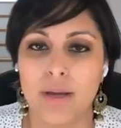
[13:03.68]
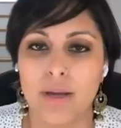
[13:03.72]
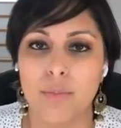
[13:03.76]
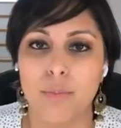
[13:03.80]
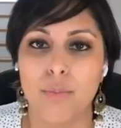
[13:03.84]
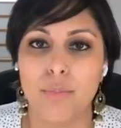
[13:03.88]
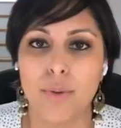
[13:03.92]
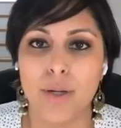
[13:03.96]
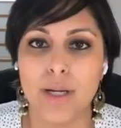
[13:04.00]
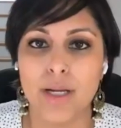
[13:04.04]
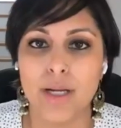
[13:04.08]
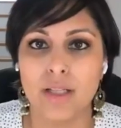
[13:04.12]

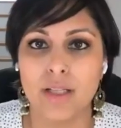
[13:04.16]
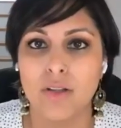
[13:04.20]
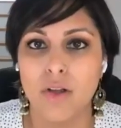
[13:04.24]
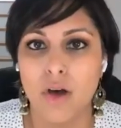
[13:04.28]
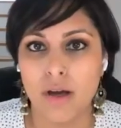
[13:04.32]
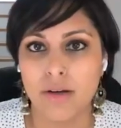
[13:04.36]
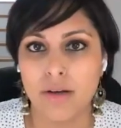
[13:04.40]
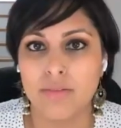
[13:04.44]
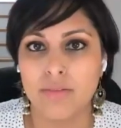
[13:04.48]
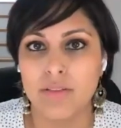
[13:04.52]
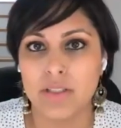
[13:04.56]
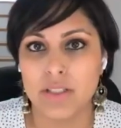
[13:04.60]
and bring a
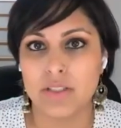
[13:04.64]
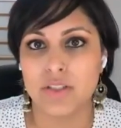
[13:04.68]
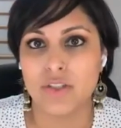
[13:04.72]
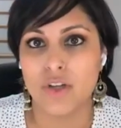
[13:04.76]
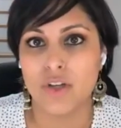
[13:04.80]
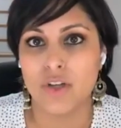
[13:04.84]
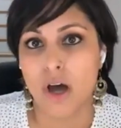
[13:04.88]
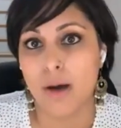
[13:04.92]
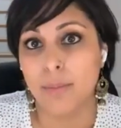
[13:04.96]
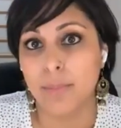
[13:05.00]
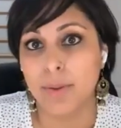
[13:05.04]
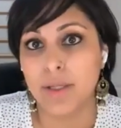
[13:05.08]
lot of these
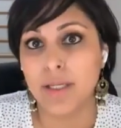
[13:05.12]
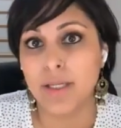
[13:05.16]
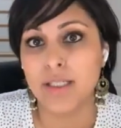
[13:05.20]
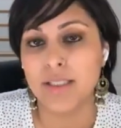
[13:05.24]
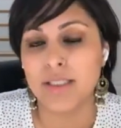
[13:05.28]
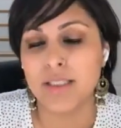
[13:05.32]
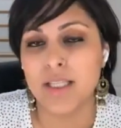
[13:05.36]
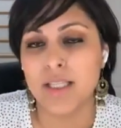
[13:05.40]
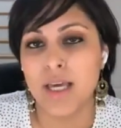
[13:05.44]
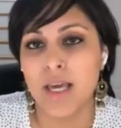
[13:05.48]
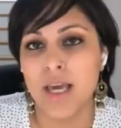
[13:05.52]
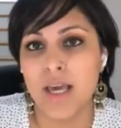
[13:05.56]

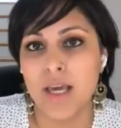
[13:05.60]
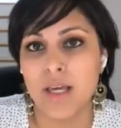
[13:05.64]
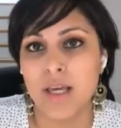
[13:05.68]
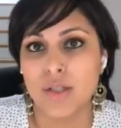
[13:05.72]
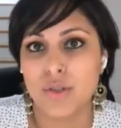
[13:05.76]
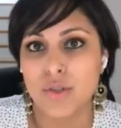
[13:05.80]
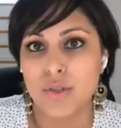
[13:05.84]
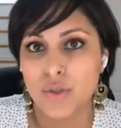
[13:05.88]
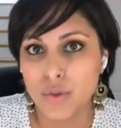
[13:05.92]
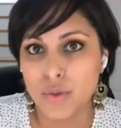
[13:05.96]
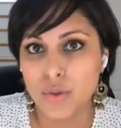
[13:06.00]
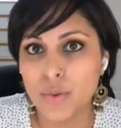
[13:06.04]
topics
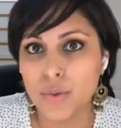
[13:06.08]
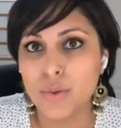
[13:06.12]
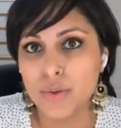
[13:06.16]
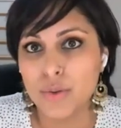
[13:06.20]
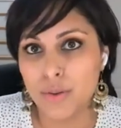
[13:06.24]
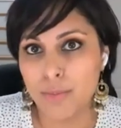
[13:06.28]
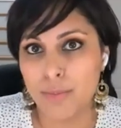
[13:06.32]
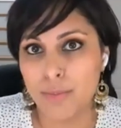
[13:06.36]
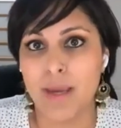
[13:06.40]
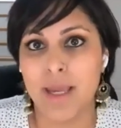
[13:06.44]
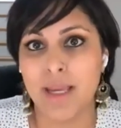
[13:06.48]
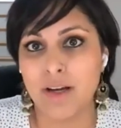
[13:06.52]
to
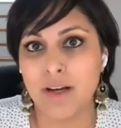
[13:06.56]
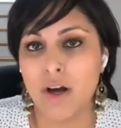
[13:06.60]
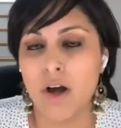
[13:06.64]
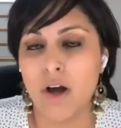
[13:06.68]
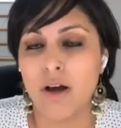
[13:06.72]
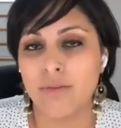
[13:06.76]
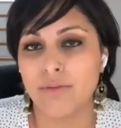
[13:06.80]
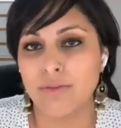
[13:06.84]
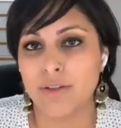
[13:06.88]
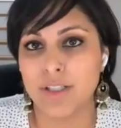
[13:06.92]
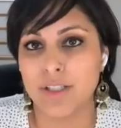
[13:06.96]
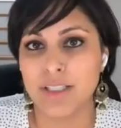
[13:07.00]
the main
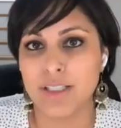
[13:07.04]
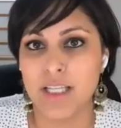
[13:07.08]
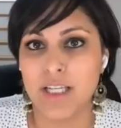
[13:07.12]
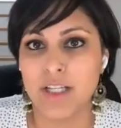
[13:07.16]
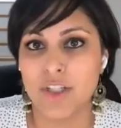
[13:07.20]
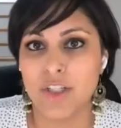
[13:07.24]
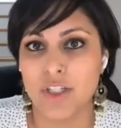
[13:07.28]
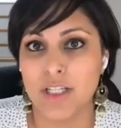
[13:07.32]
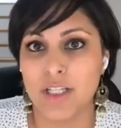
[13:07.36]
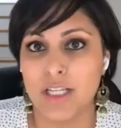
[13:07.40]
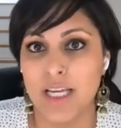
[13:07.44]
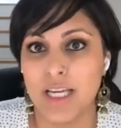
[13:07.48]

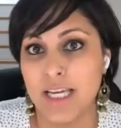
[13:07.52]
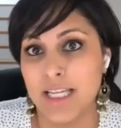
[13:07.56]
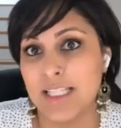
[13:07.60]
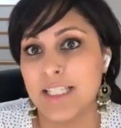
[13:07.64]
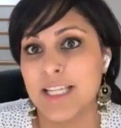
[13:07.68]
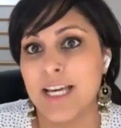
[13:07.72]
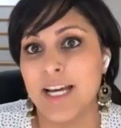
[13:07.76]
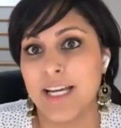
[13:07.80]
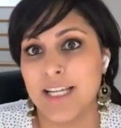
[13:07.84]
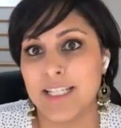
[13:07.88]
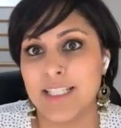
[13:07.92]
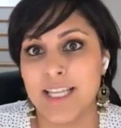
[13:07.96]
conversation in
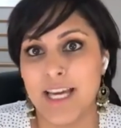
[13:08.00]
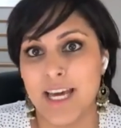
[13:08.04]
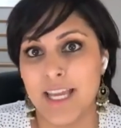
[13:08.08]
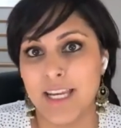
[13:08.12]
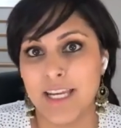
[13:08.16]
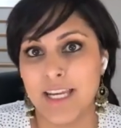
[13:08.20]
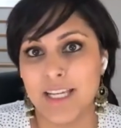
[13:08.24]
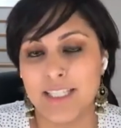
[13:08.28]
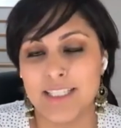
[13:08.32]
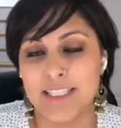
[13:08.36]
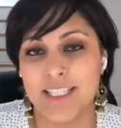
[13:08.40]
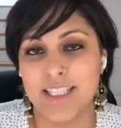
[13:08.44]

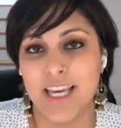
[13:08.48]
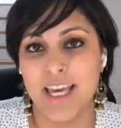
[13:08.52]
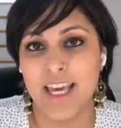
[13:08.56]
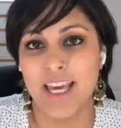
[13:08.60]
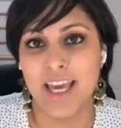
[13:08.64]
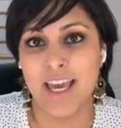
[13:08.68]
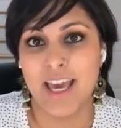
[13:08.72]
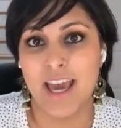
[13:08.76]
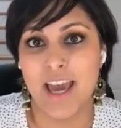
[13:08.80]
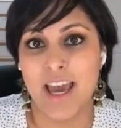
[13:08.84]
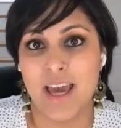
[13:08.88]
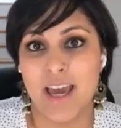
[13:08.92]
dietetics
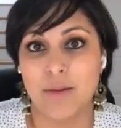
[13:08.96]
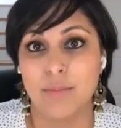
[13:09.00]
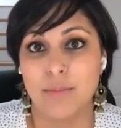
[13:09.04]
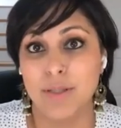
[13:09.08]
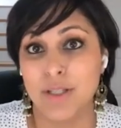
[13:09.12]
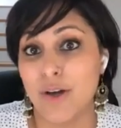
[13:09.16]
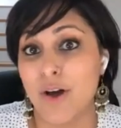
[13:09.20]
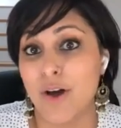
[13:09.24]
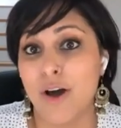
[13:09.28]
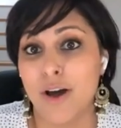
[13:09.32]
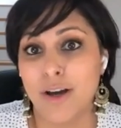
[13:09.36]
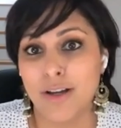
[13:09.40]
and
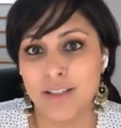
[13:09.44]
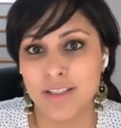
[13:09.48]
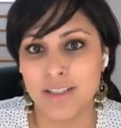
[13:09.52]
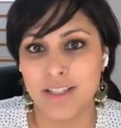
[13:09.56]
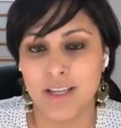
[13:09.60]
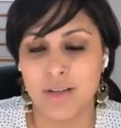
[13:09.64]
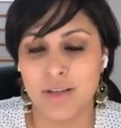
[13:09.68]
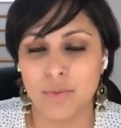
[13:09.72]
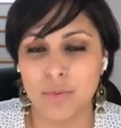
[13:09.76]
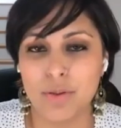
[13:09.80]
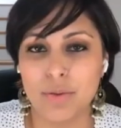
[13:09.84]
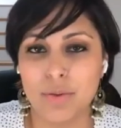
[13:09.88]
beyond.
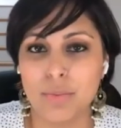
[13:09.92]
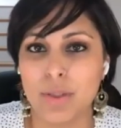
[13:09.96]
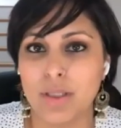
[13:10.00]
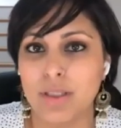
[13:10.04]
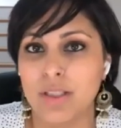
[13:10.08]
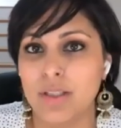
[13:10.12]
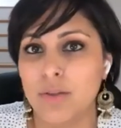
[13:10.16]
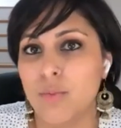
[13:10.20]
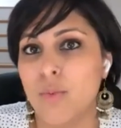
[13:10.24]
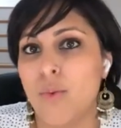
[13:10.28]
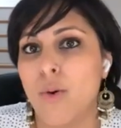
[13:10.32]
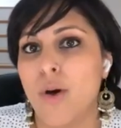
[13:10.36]
And we
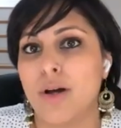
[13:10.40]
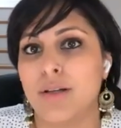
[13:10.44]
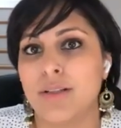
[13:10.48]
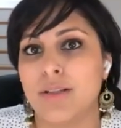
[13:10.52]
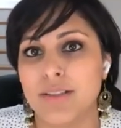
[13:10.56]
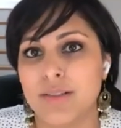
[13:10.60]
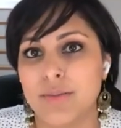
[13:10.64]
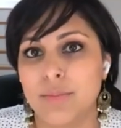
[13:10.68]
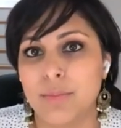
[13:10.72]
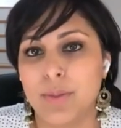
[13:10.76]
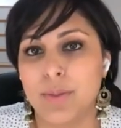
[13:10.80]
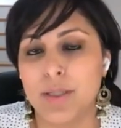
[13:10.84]
really
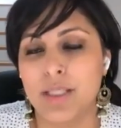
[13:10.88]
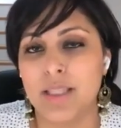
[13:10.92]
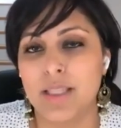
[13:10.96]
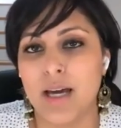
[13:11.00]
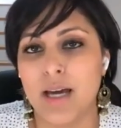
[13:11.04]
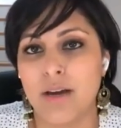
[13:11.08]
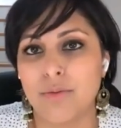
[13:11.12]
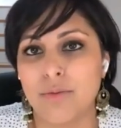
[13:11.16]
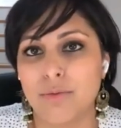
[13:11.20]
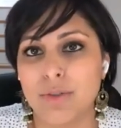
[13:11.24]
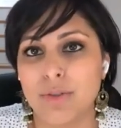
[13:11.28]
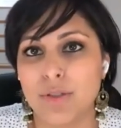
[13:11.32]
want to be
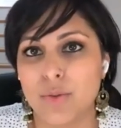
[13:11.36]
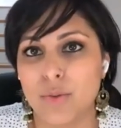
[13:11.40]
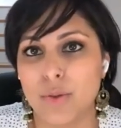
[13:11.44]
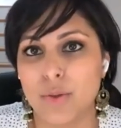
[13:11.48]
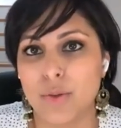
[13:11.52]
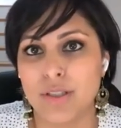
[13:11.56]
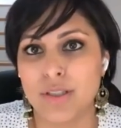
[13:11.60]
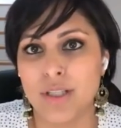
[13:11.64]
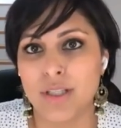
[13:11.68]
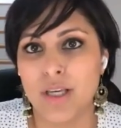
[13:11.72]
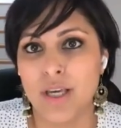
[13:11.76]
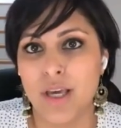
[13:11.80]
that
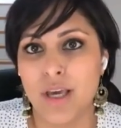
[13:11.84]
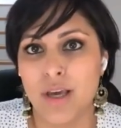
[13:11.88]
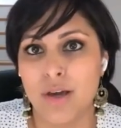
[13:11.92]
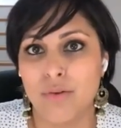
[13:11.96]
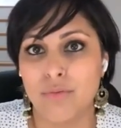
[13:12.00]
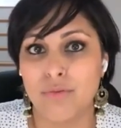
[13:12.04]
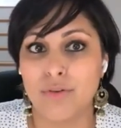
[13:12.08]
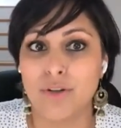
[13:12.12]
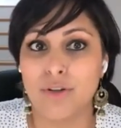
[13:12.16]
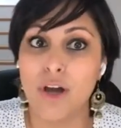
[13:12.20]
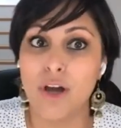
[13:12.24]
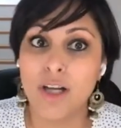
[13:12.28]
resource
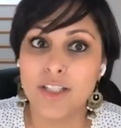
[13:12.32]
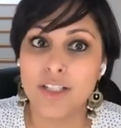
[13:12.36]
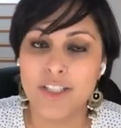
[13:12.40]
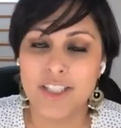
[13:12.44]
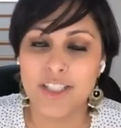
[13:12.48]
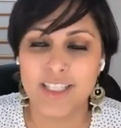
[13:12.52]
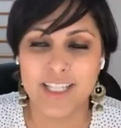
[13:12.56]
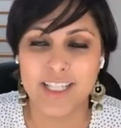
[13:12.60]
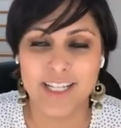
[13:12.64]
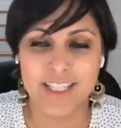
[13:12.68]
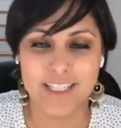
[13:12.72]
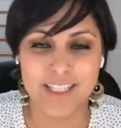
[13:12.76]
for not
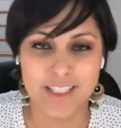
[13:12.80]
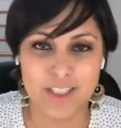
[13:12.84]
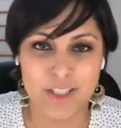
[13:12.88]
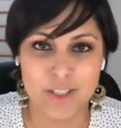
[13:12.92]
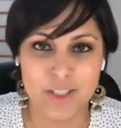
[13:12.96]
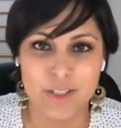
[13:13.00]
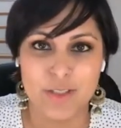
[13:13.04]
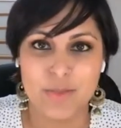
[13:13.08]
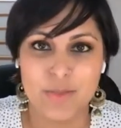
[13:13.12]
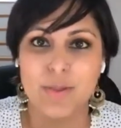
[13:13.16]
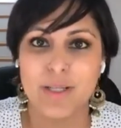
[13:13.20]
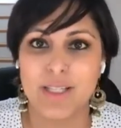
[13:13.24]
just
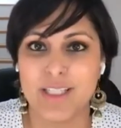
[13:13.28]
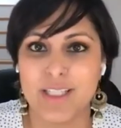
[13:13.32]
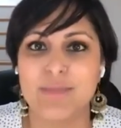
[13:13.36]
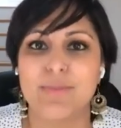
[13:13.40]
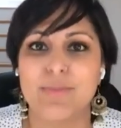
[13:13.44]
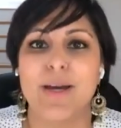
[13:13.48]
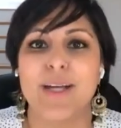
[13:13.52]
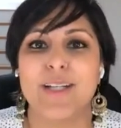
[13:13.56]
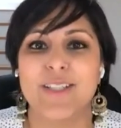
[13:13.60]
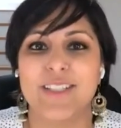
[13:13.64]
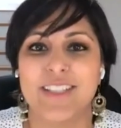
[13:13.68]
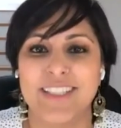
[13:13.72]
dietitians, but
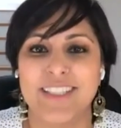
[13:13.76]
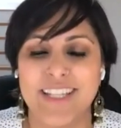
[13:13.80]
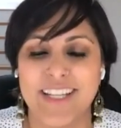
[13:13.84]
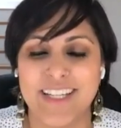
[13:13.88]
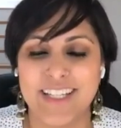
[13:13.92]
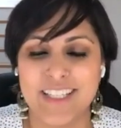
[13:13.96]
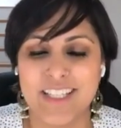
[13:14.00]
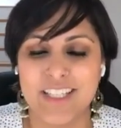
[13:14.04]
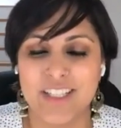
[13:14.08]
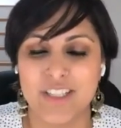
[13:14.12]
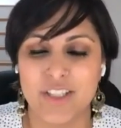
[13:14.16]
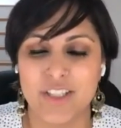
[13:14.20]
especially
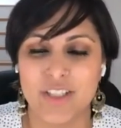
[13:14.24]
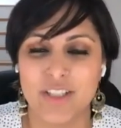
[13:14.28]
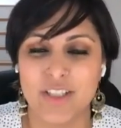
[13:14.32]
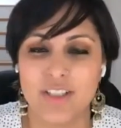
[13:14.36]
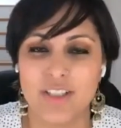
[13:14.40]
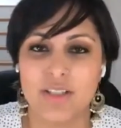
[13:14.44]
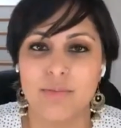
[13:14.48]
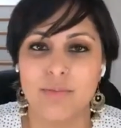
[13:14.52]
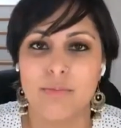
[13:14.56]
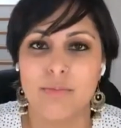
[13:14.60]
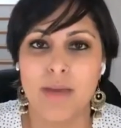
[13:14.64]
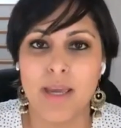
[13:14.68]

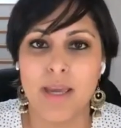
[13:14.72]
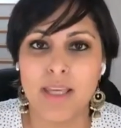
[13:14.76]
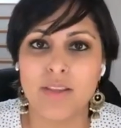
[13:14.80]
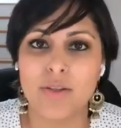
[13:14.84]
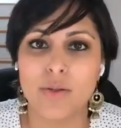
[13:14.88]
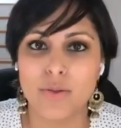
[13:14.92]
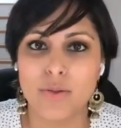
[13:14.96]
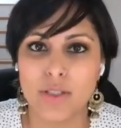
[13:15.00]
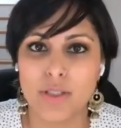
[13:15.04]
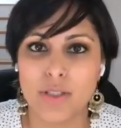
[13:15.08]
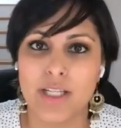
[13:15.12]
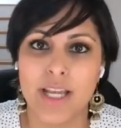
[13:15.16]
dietitians to make
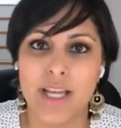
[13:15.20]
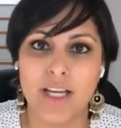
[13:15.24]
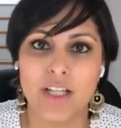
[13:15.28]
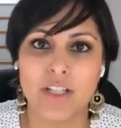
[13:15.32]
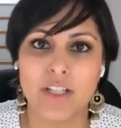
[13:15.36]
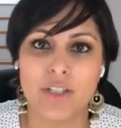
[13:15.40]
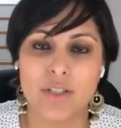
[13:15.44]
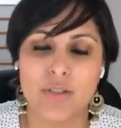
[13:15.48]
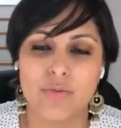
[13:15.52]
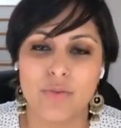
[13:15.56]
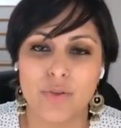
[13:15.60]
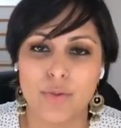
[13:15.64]
those
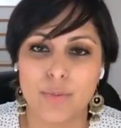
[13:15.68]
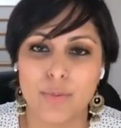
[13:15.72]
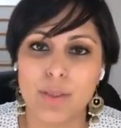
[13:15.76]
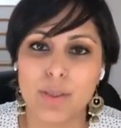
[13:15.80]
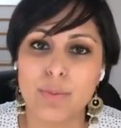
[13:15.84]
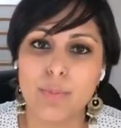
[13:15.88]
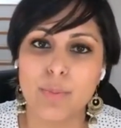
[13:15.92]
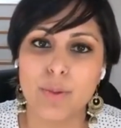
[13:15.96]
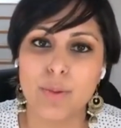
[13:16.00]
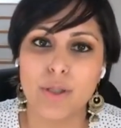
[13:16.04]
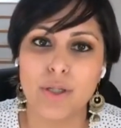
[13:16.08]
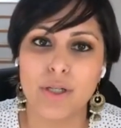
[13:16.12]
connections for
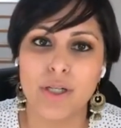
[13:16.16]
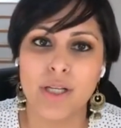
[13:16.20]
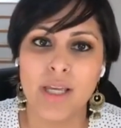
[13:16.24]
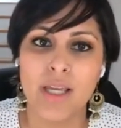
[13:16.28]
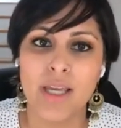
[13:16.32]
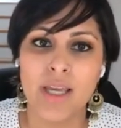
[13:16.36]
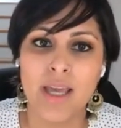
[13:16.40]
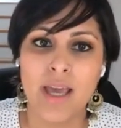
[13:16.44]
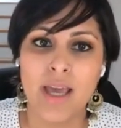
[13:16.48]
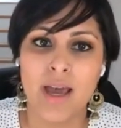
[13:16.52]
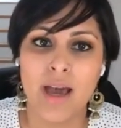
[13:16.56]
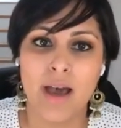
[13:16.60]
people
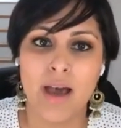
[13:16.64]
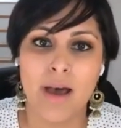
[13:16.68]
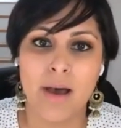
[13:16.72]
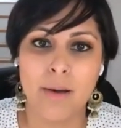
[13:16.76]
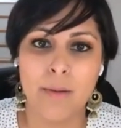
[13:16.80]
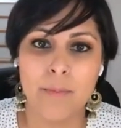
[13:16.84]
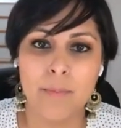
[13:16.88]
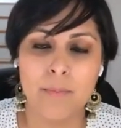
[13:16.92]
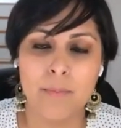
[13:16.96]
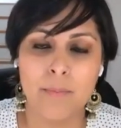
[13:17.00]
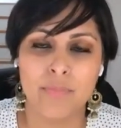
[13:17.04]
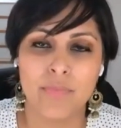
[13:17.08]

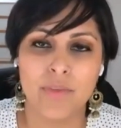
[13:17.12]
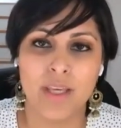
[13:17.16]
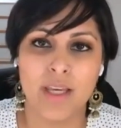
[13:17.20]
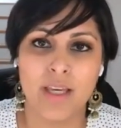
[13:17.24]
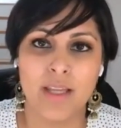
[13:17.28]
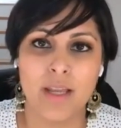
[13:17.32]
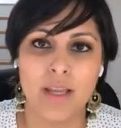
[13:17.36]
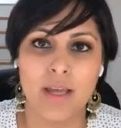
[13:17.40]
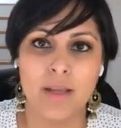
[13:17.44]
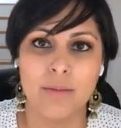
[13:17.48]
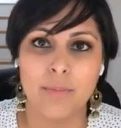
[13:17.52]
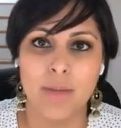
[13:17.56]
and
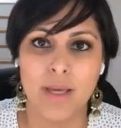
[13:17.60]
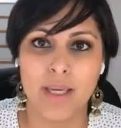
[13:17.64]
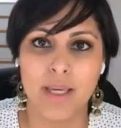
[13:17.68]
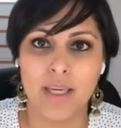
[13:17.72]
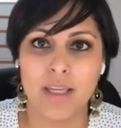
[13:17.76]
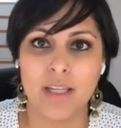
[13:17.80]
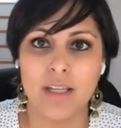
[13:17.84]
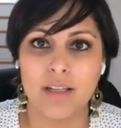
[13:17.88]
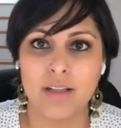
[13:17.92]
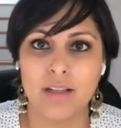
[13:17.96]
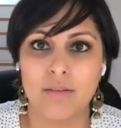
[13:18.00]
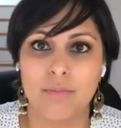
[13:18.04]
make
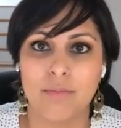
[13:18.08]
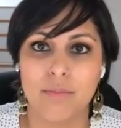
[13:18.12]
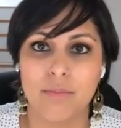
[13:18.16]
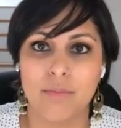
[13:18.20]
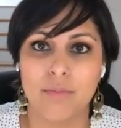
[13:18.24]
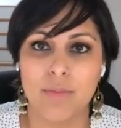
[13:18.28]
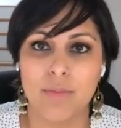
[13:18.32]
it